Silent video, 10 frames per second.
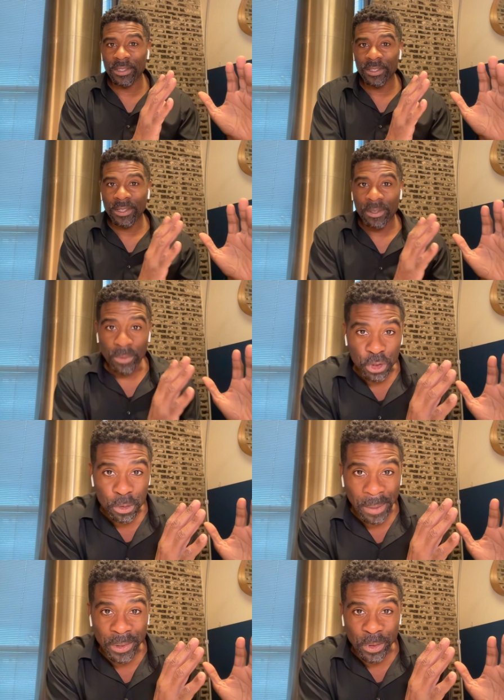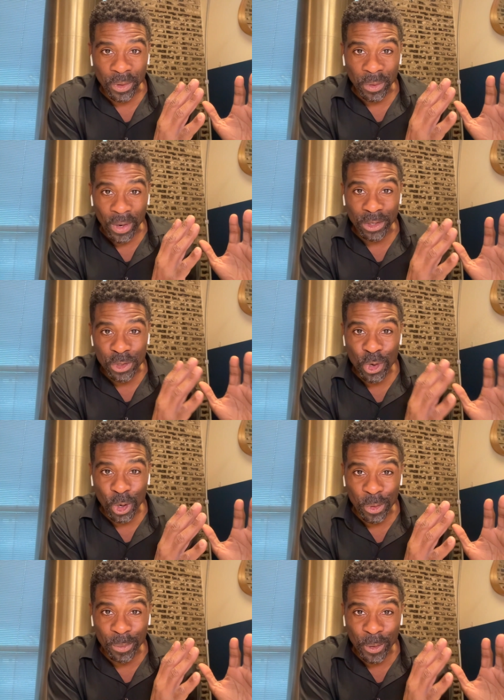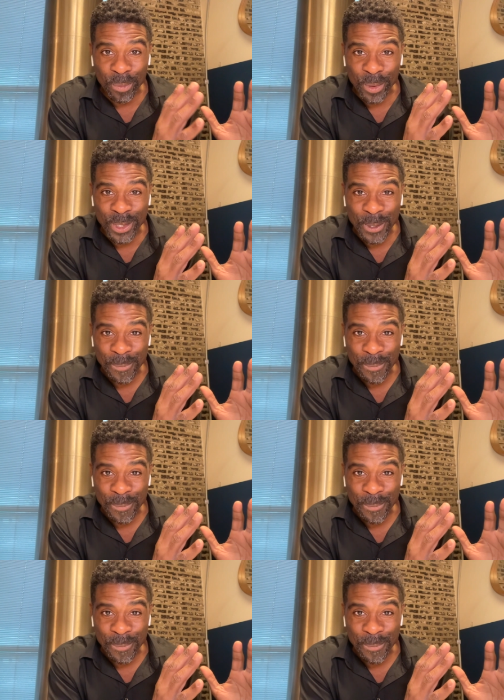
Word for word: what you might be doing and why you struggle with purpose,